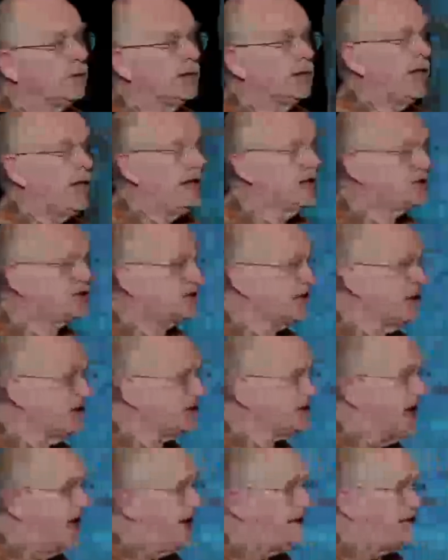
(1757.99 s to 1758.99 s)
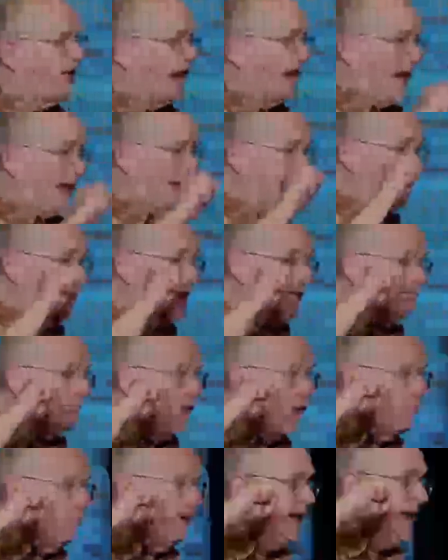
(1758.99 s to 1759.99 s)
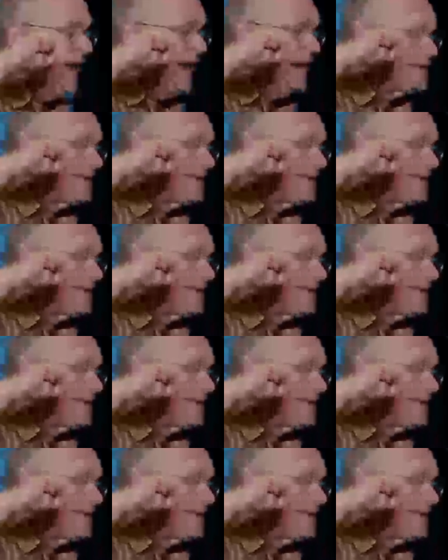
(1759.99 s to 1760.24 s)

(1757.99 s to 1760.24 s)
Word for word: And it says that in that moment, it